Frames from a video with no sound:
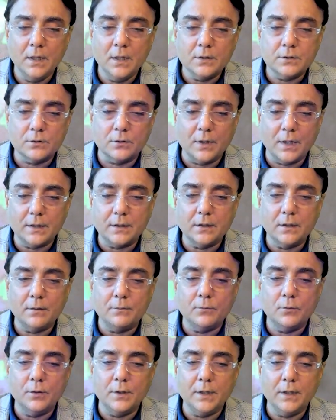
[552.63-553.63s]
So right now
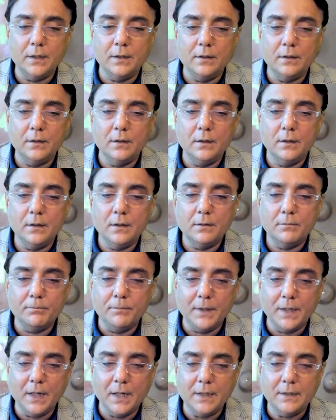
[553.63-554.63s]
I'm going
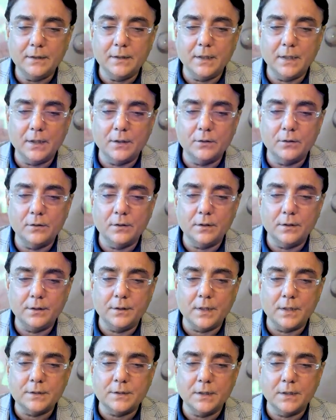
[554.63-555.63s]
behind the IOL,
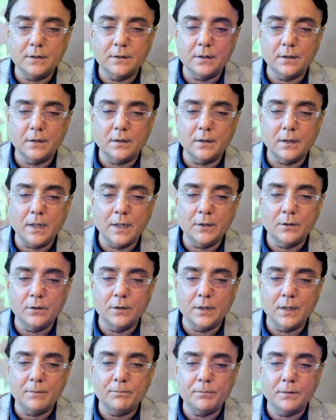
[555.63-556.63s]
nudging the
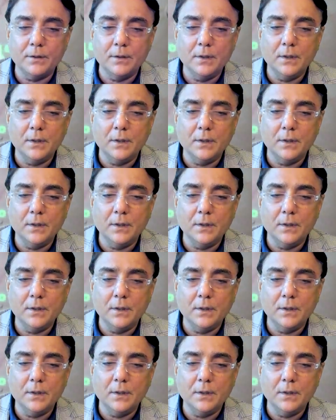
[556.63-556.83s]
IOL up,